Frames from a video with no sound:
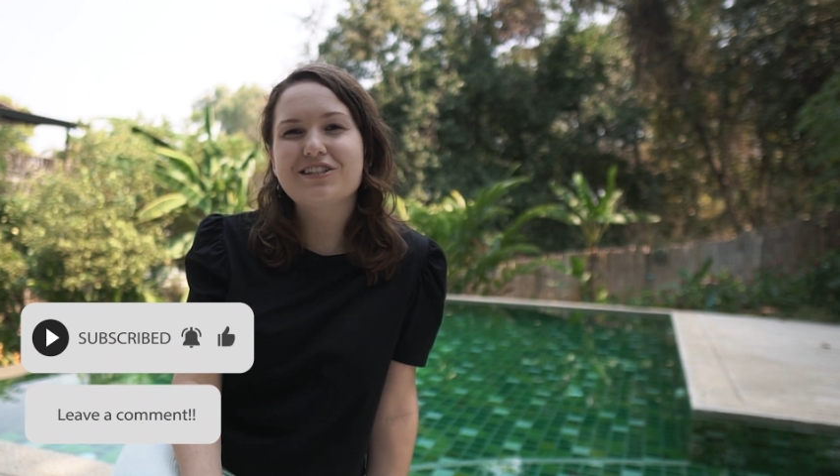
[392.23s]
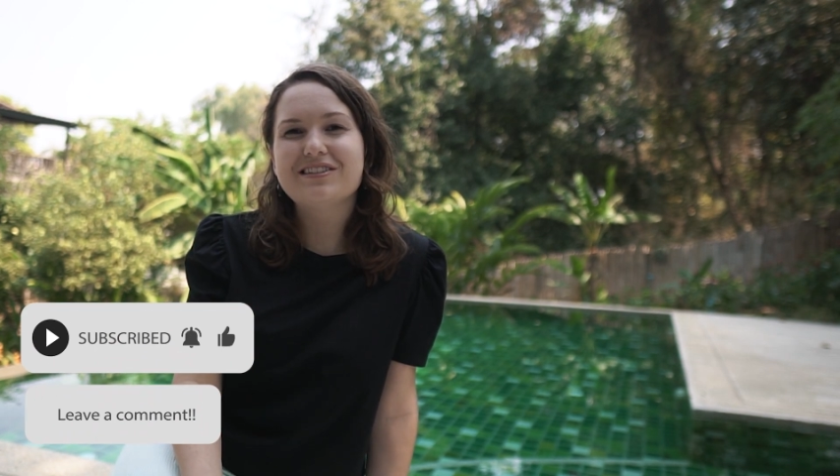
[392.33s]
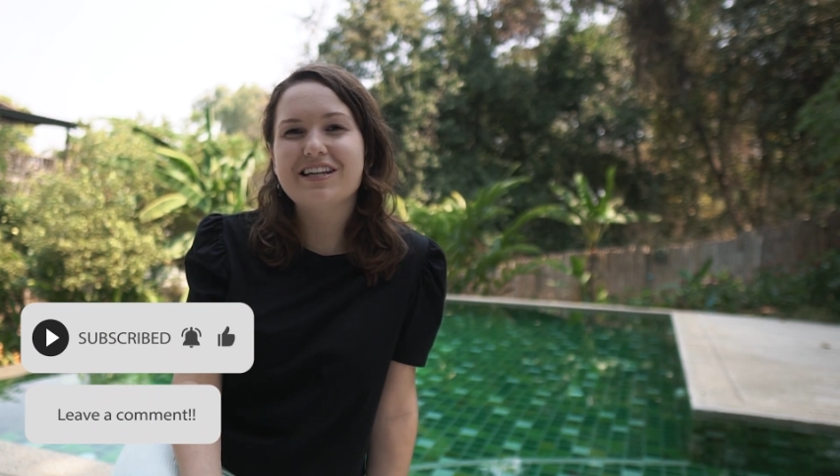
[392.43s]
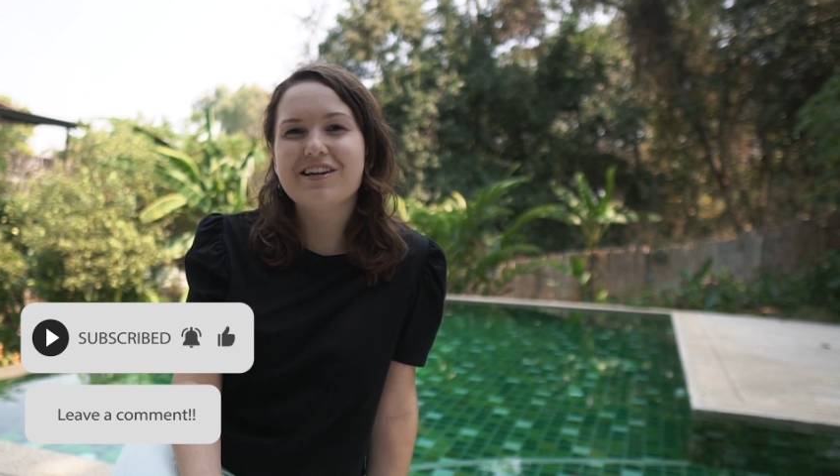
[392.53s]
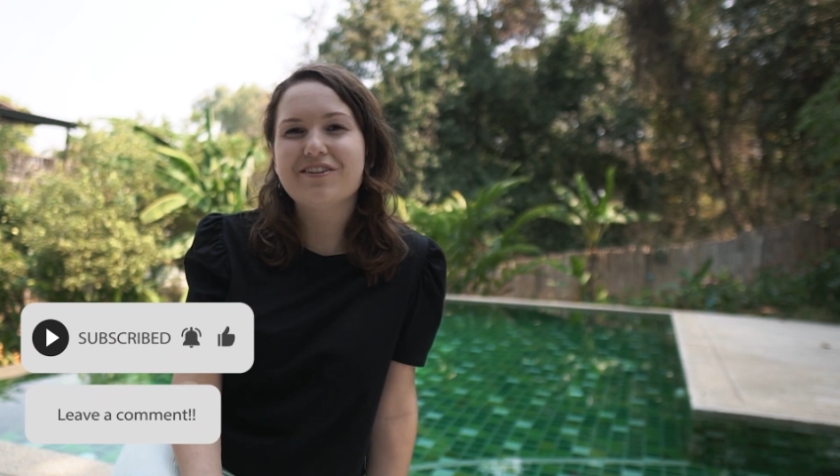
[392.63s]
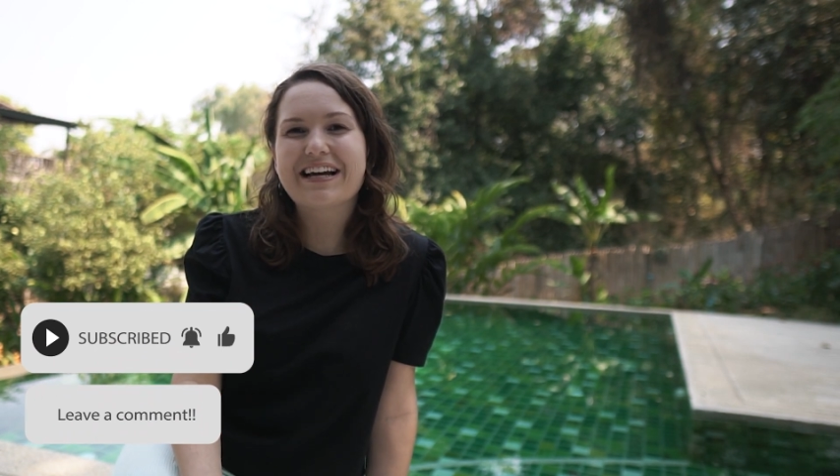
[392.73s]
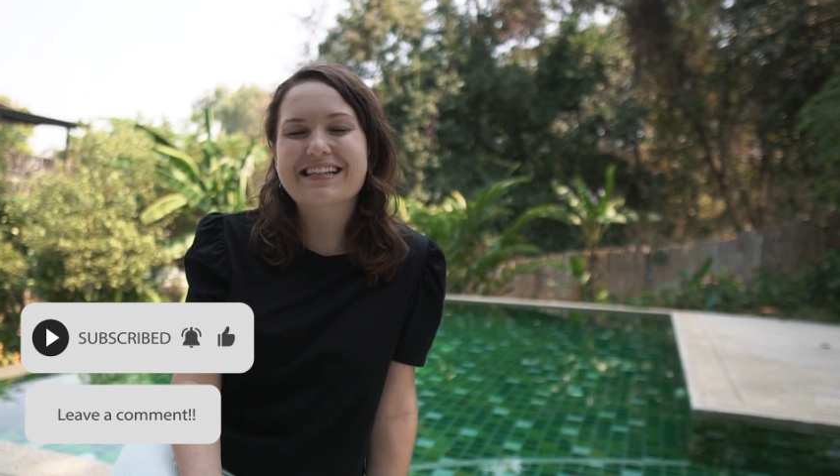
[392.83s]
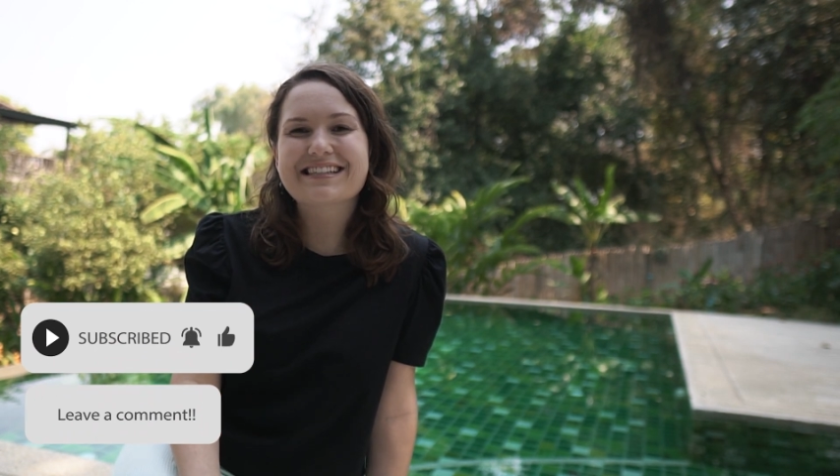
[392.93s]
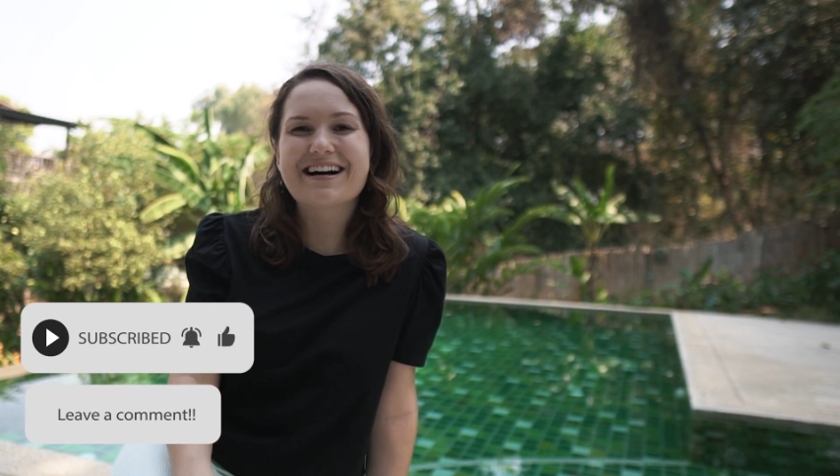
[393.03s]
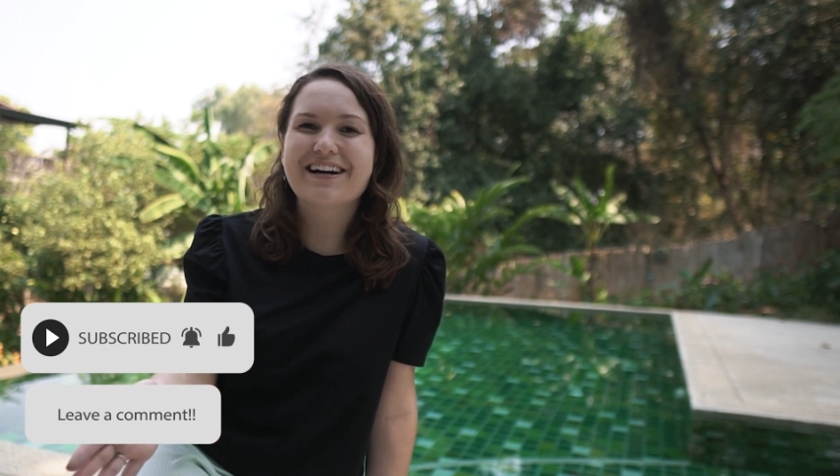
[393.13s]
to seeing you
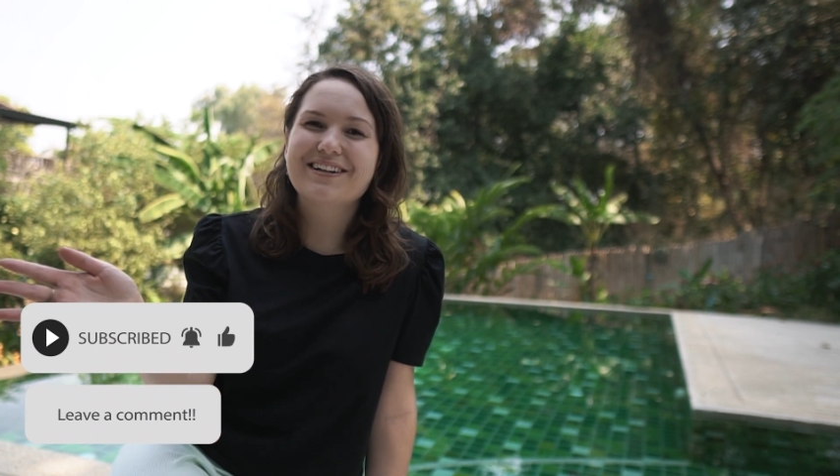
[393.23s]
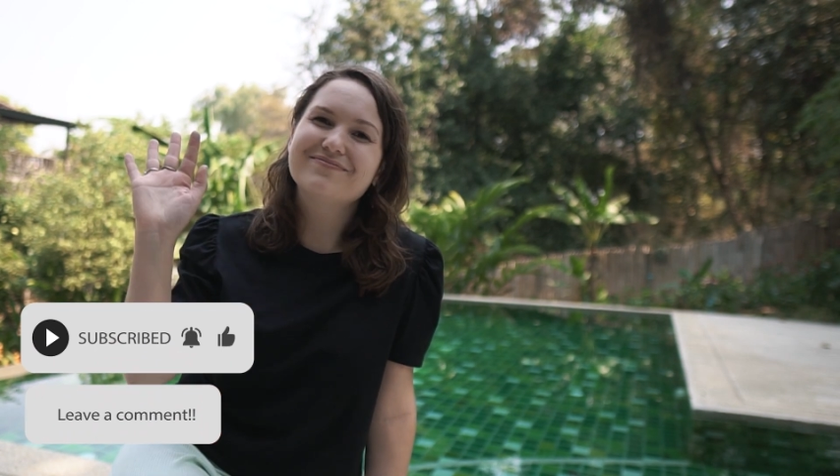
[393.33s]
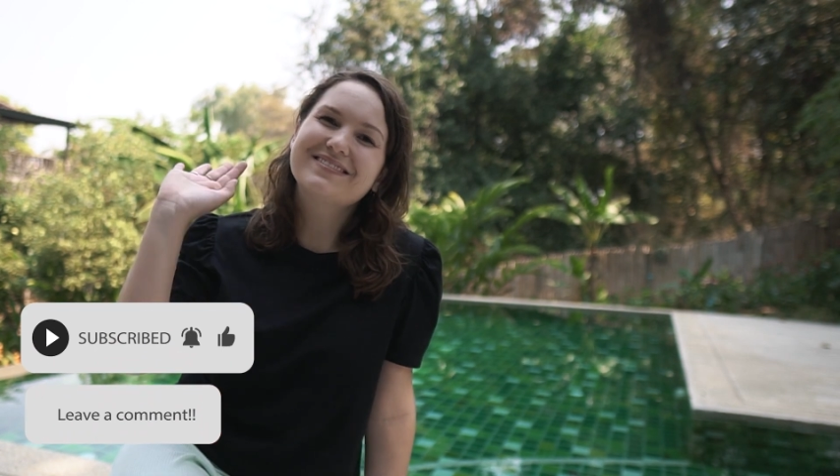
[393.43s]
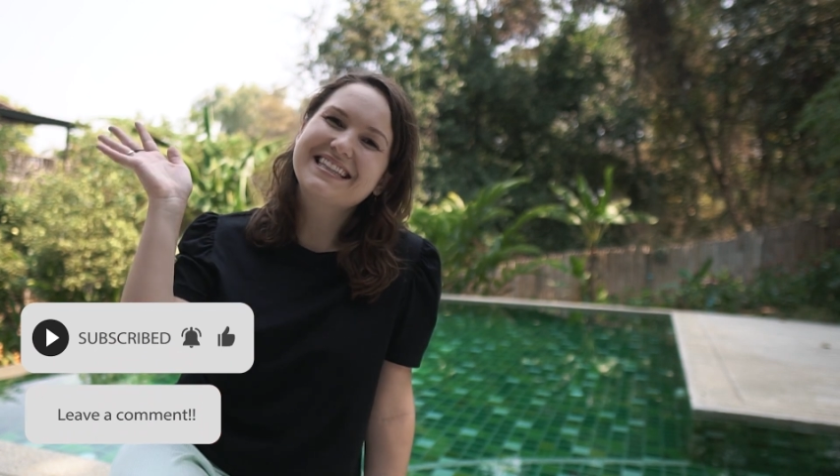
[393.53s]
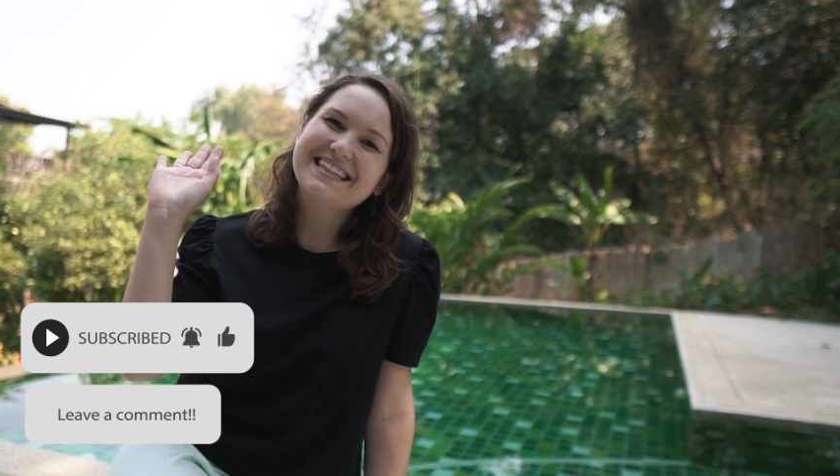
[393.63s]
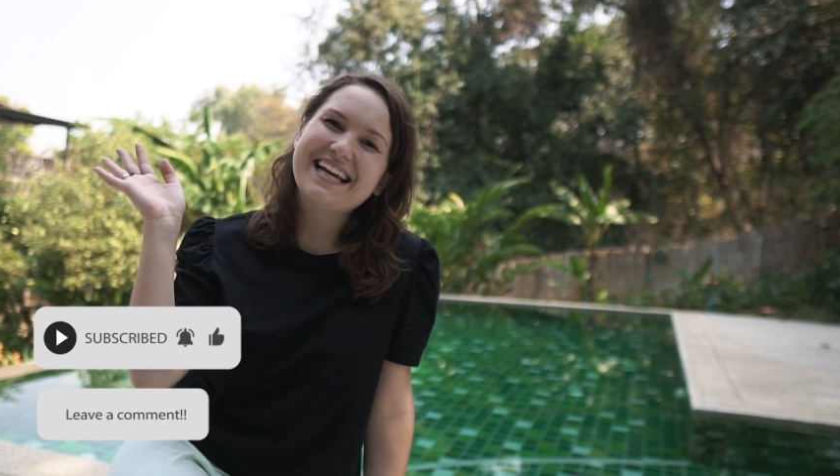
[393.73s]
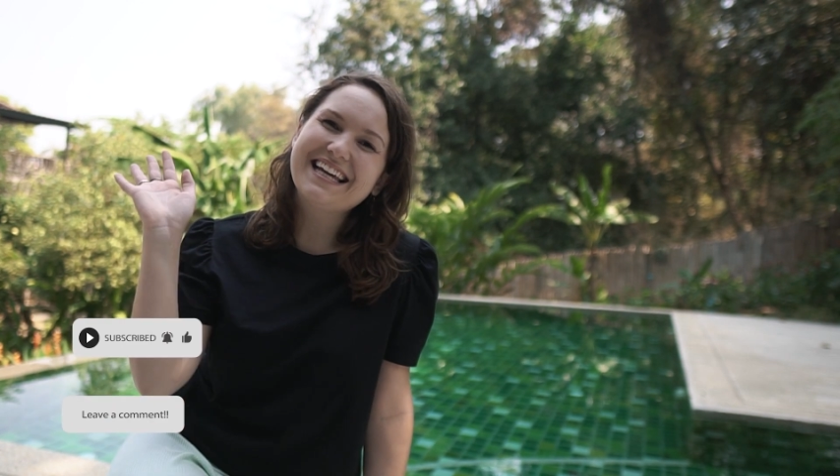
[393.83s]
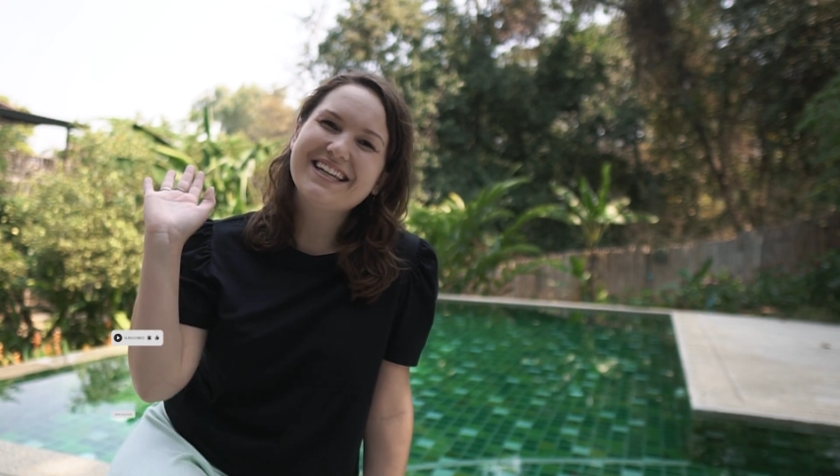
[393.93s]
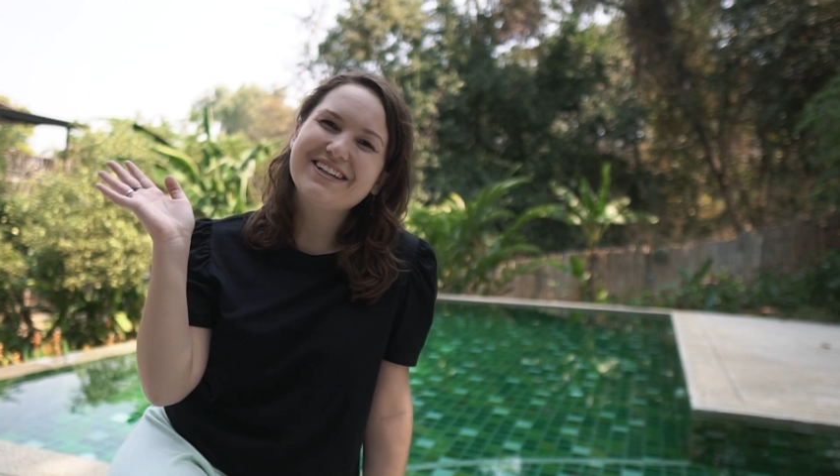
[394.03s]
next time. Thank